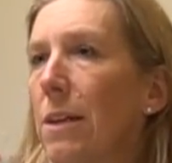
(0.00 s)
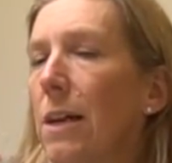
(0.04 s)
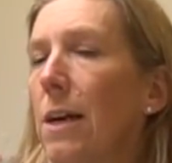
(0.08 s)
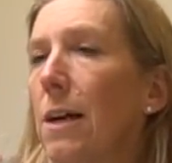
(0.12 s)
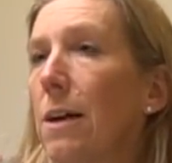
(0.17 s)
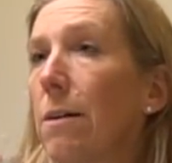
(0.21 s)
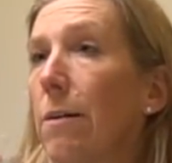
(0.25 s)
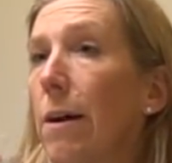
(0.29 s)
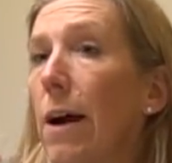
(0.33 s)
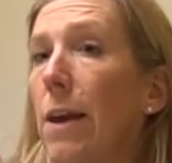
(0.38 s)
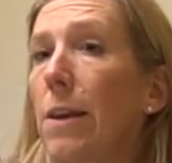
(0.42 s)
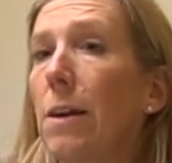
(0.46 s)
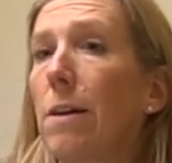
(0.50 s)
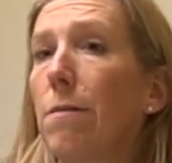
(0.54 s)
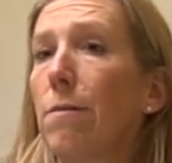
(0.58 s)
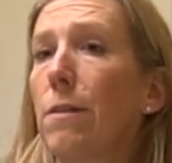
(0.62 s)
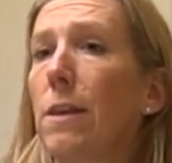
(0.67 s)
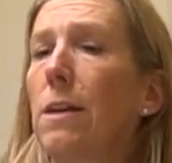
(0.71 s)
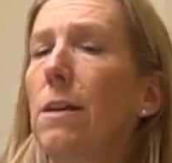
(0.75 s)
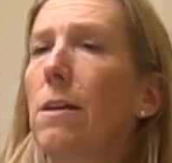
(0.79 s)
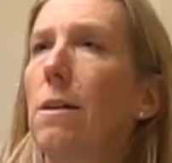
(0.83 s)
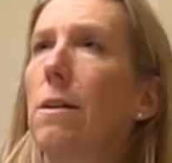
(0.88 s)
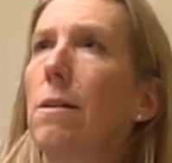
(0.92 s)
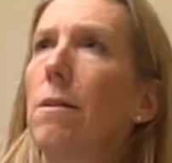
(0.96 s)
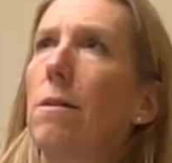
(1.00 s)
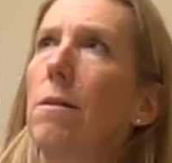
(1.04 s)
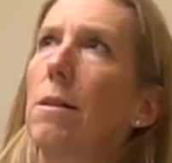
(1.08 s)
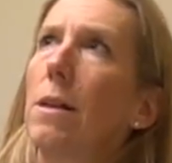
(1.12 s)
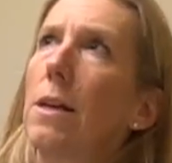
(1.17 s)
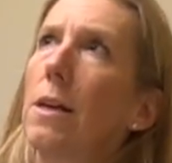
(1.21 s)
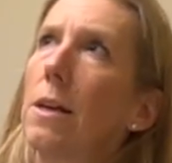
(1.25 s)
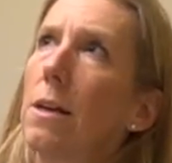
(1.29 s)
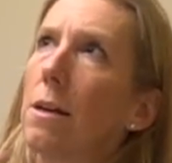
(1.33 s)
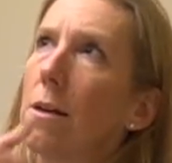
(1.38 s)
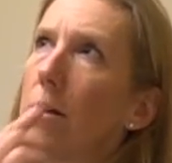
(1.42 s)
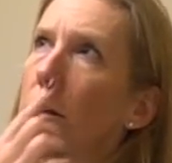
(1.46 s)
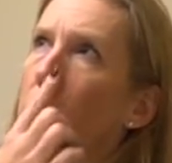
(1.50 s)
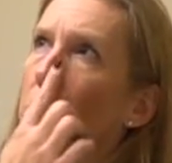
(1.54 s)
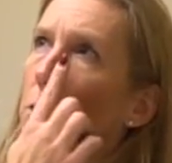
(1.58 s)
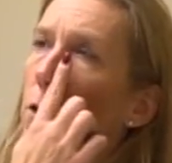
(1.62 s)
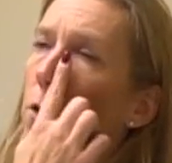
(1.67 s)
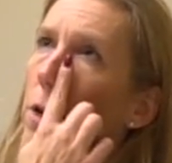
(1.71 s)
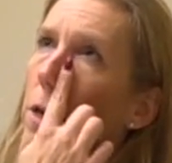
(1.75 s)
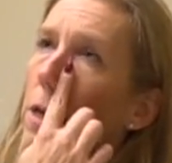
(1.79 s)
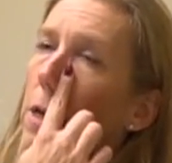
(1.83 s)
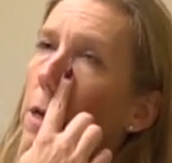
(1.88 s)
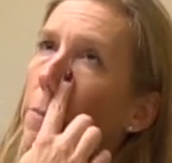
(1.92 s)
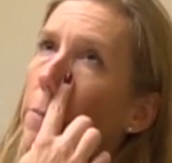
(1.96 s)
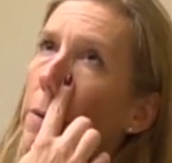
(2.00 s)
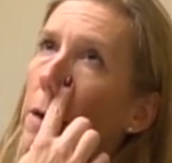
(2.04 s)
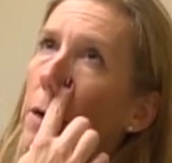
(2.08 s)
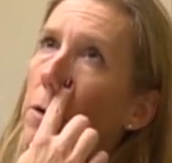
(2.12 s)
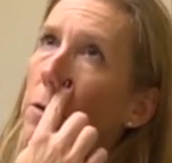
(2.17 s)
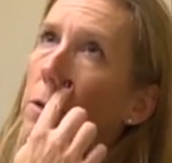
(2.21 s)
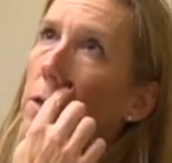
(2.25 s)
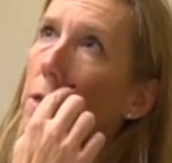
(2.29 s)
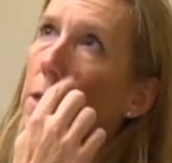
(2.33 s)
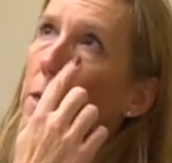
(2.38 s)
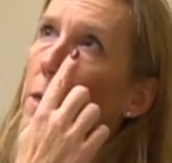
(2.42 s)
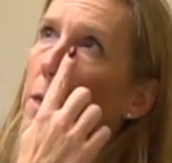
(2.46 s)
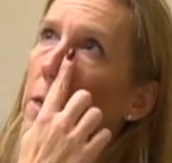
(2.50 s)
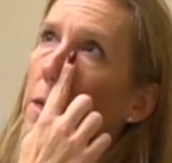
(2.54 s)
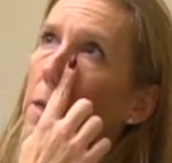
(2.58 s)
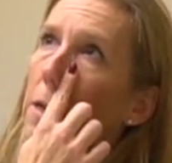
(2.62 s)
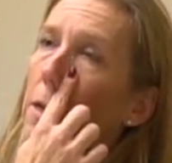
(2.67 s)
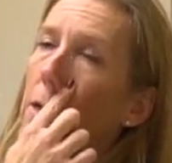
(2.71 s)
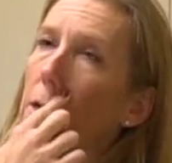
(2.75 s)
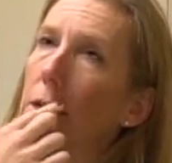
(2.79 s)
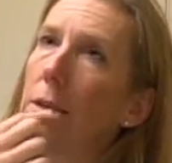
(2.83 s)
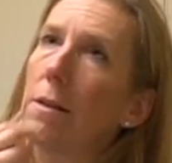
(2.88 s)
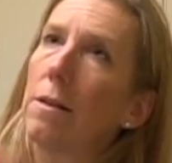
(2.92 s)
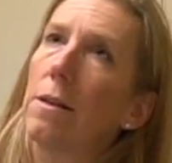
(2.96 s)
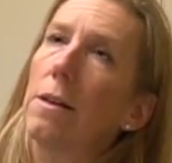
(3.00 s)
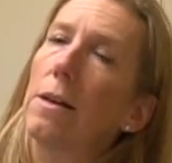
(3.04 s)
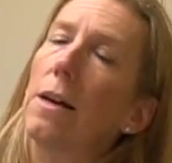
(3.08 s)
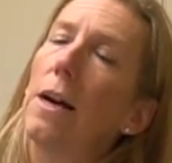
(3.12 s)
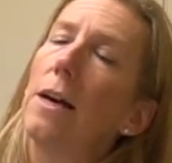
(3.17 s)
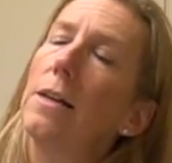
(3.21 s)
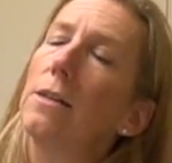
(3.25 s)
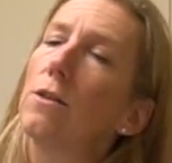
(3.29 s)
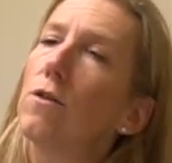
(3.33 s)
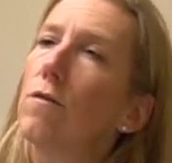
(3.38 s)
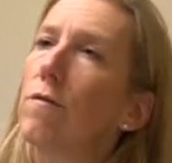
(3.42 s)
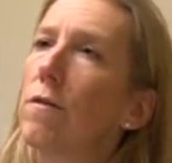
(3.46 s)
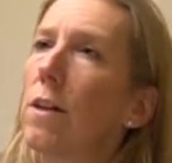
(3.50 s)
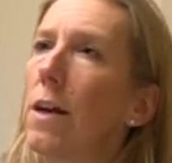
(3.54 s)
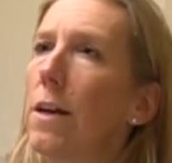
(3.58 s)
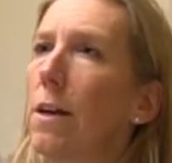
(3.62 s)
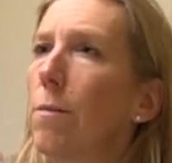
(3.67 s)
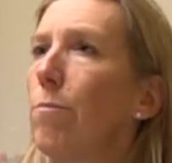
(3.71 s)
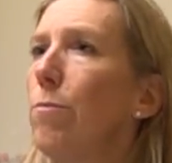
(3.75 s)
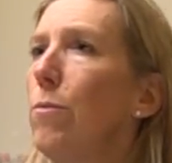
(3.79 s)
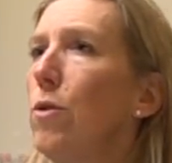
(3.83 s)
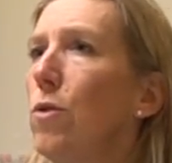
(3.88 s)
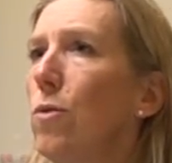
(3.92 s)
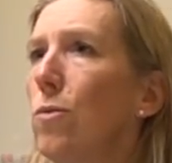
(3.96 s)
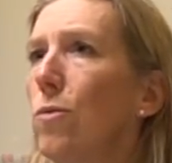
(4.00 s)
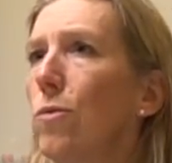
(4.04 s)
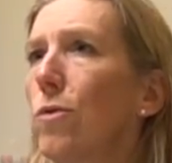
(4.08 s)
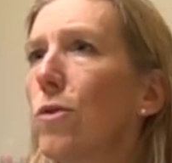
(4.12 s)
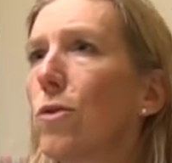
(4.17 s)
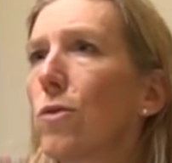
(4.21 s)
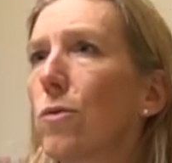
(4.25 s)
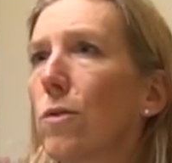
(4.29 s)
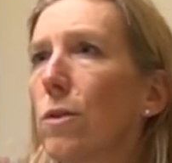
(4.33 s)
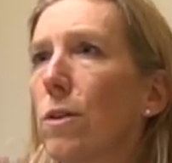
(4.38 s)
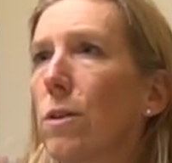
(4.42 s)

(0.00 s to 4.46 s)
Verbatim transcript: yeah, and I think like talking about like the guys of like Muse